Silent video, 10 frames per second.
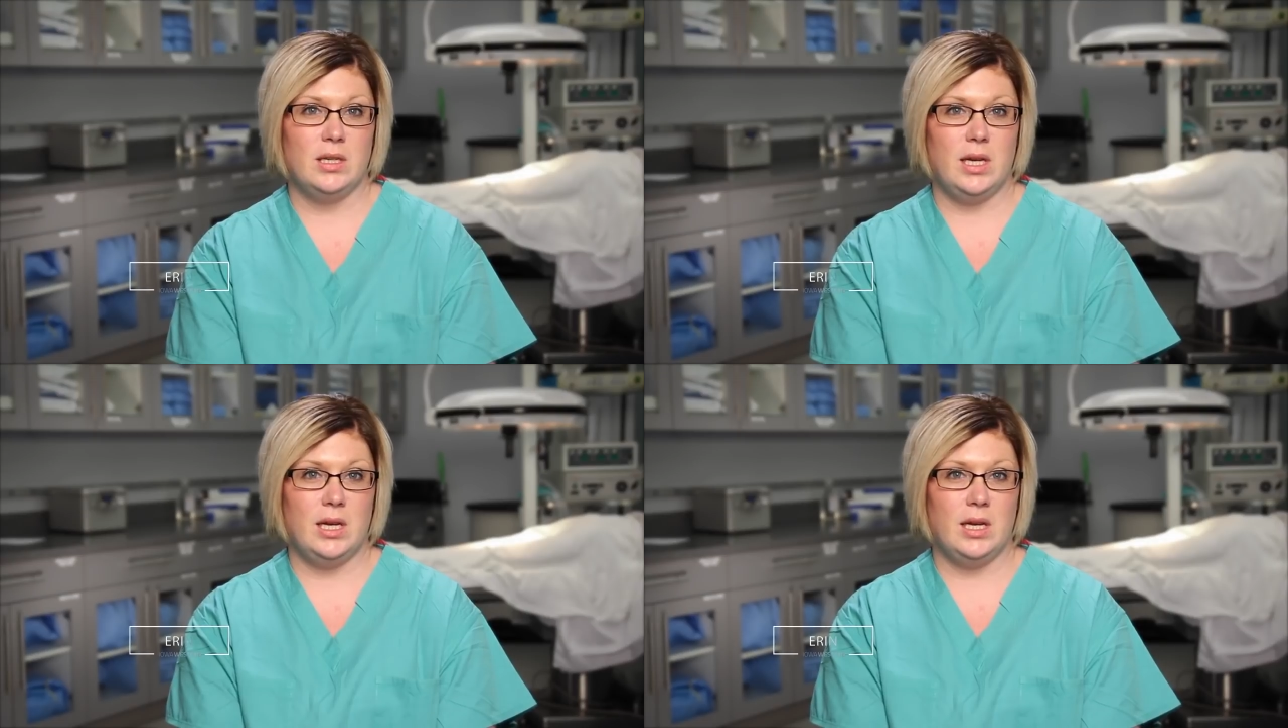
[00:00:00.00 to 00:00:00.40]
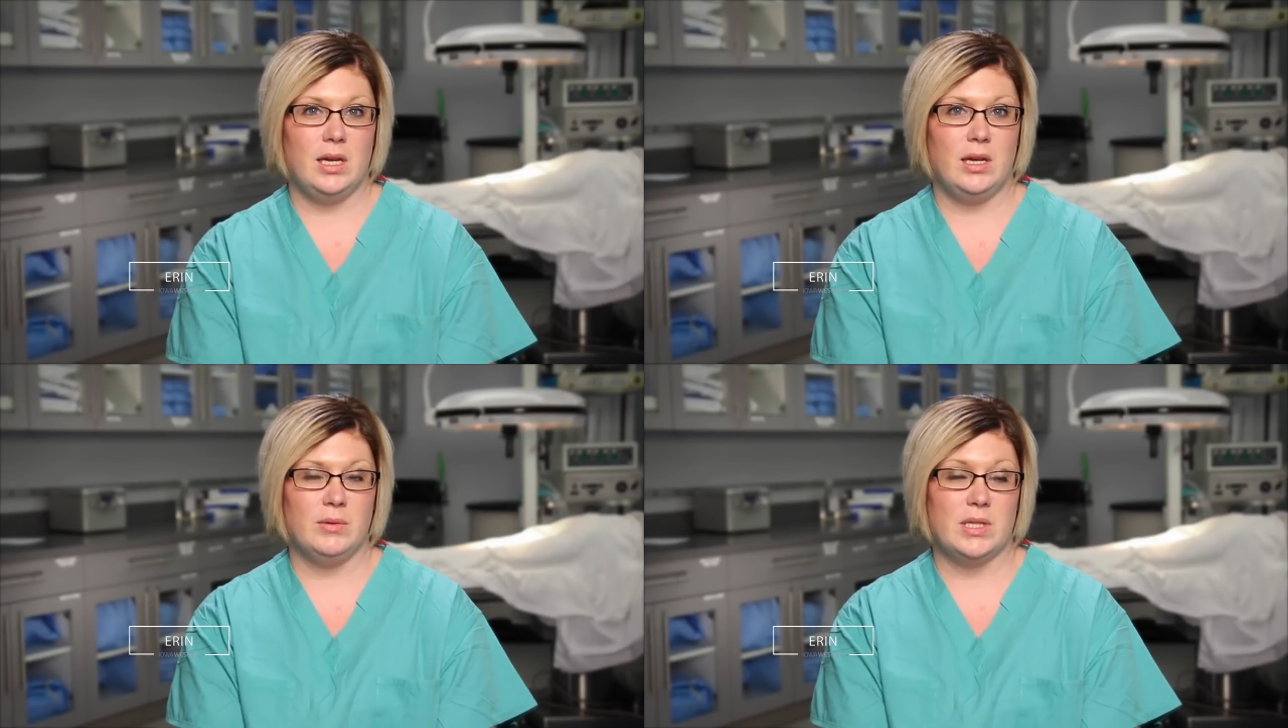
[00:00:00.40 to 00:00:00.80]

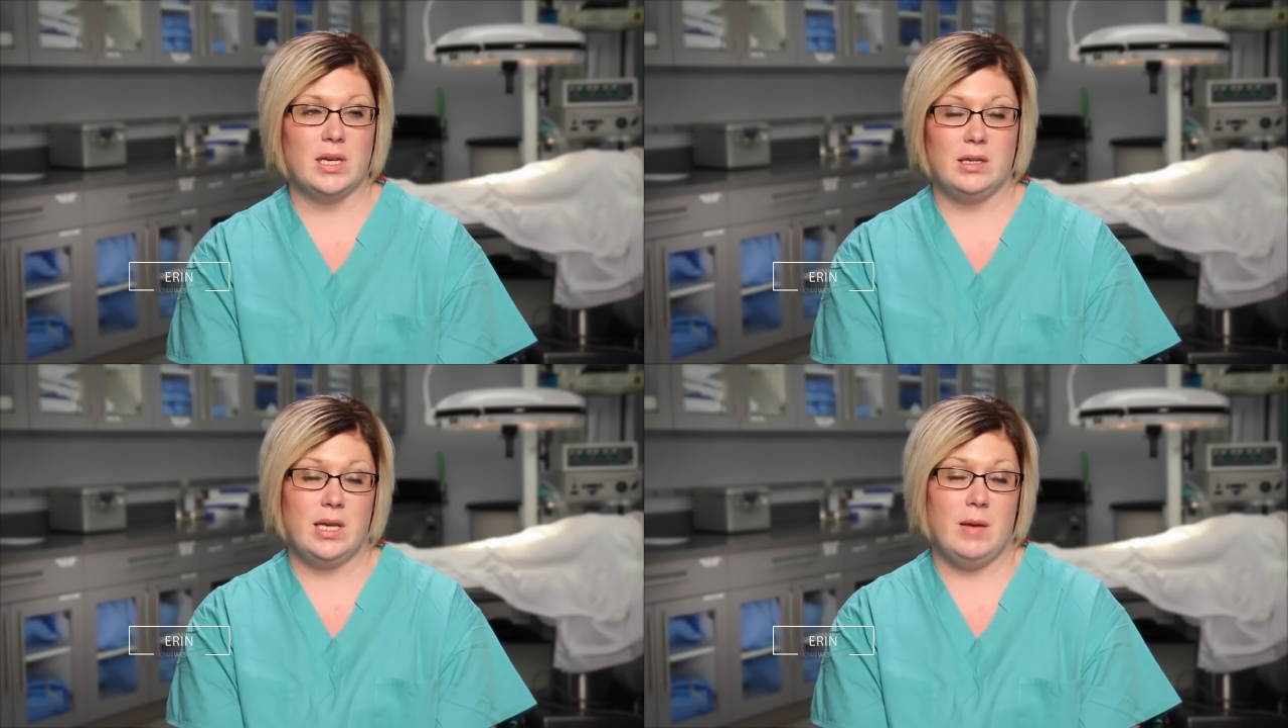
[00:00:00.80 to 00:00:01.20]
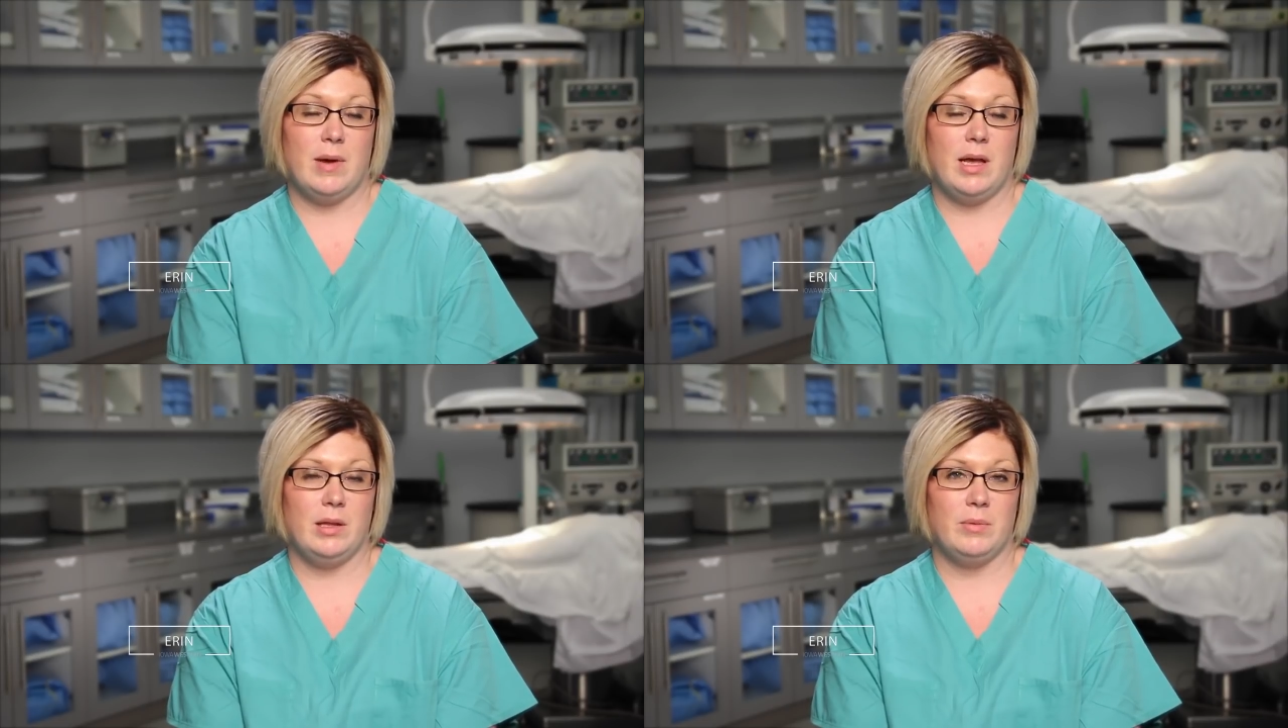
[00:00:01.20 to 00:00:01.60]
and it was came
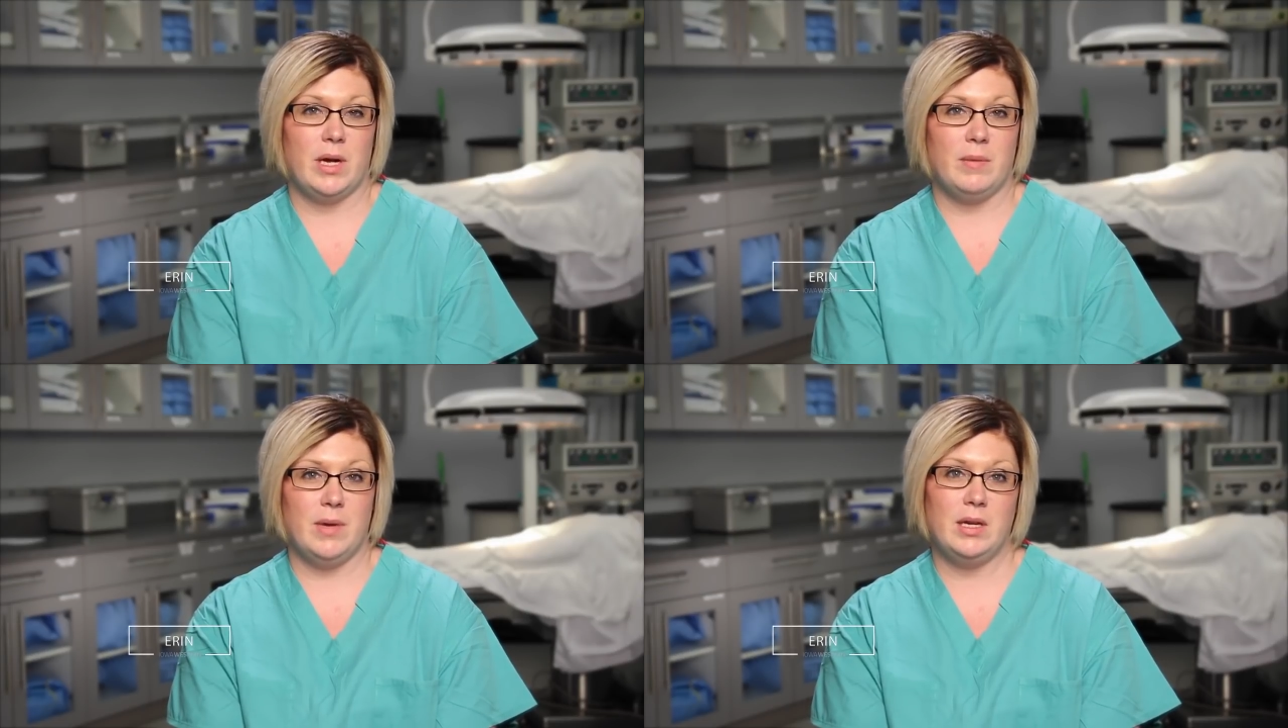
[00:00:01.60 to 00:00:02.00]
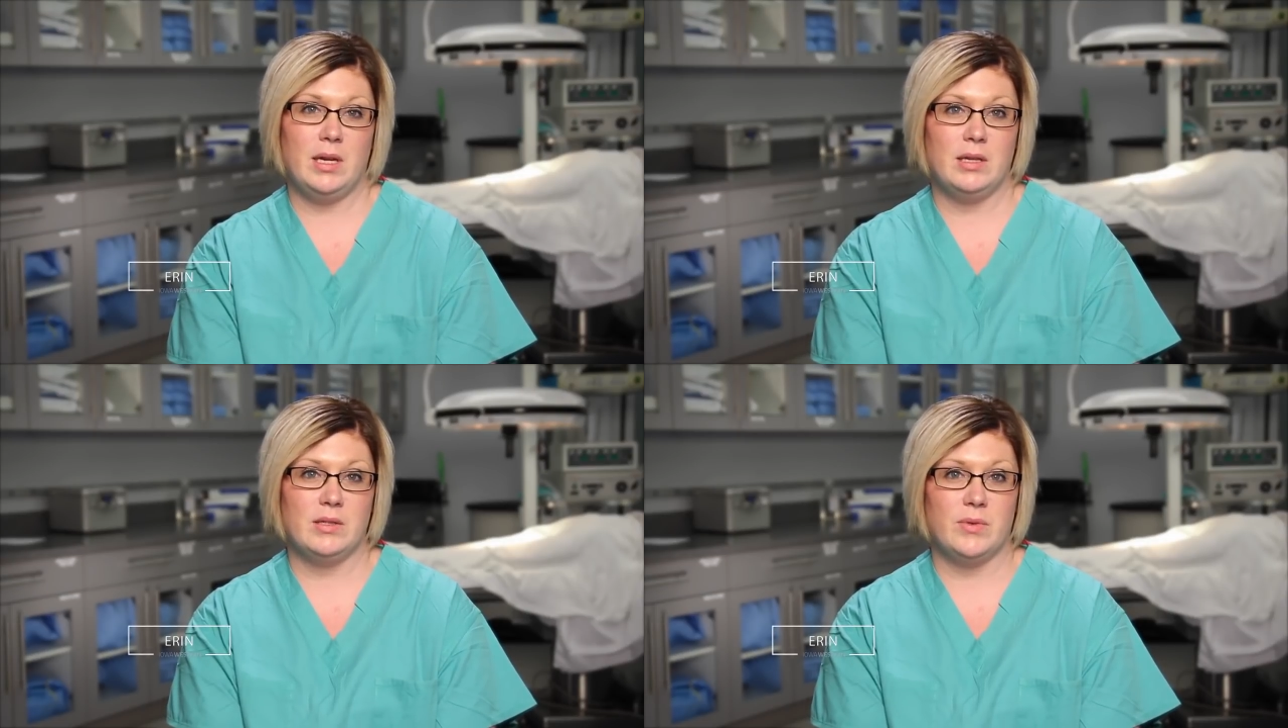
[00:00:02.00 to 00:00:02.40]
highly
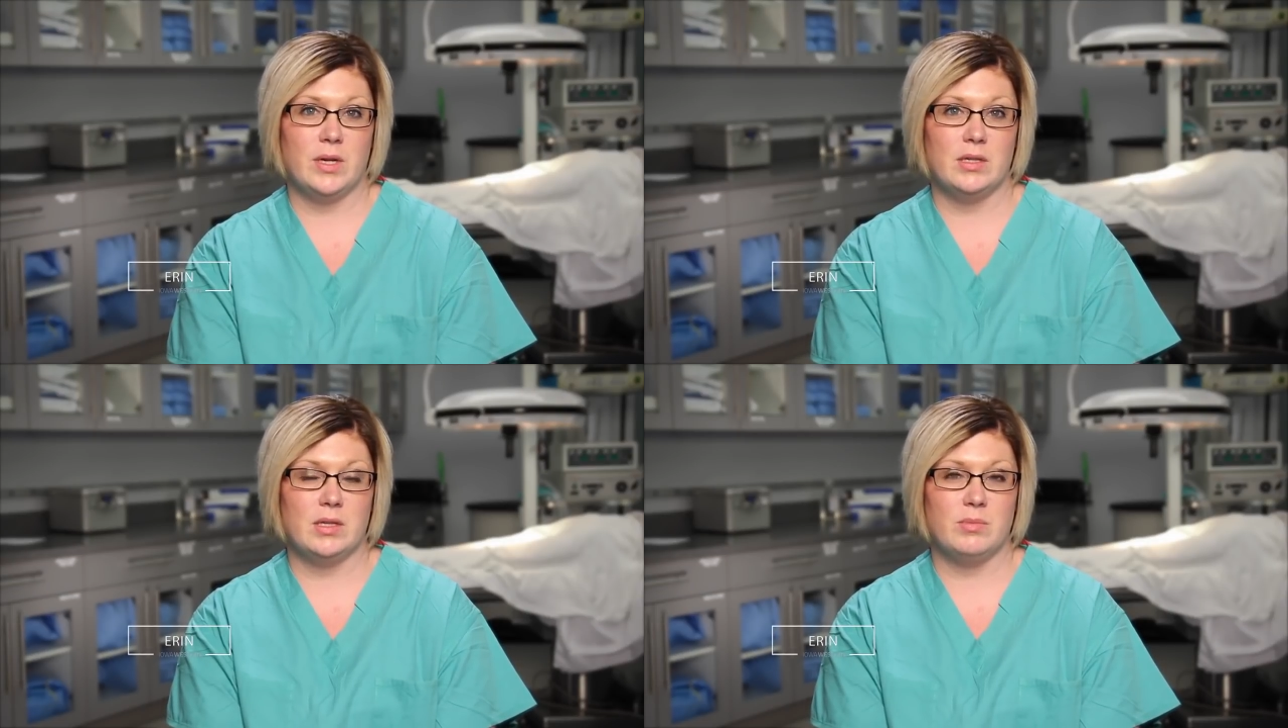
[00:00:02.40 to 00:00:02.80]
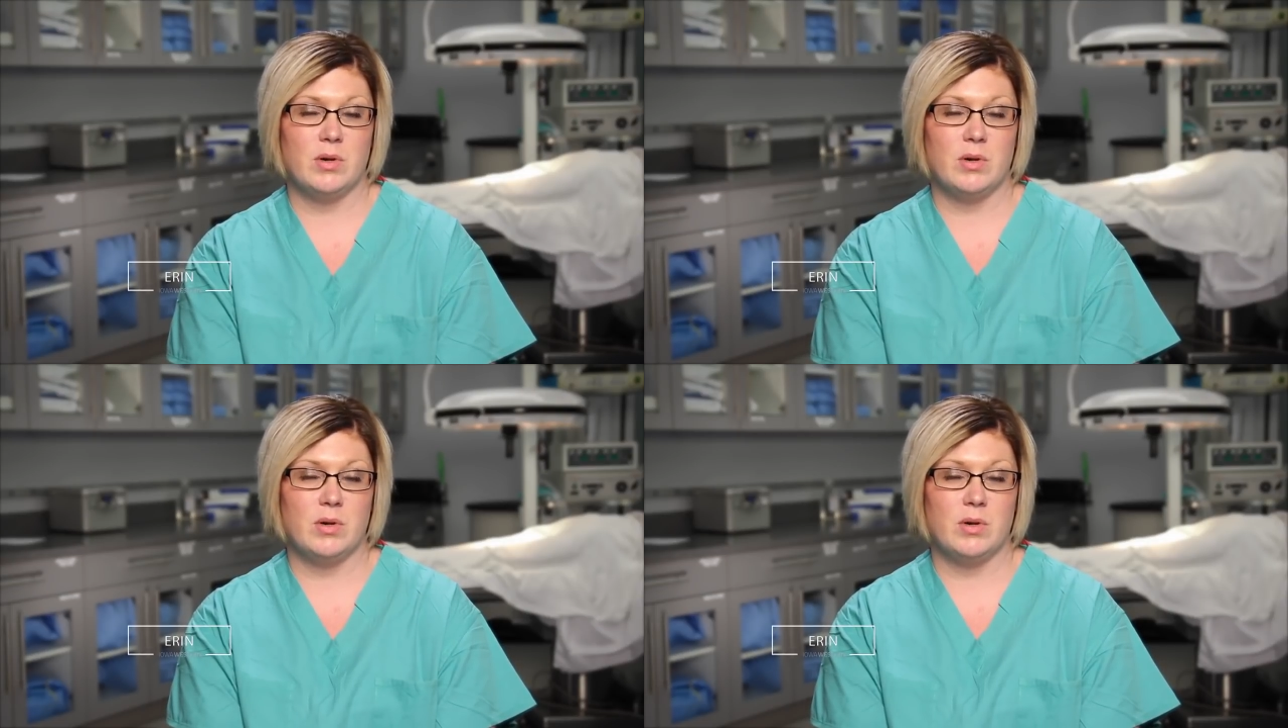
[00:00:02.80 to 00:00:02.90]
recommended as far as the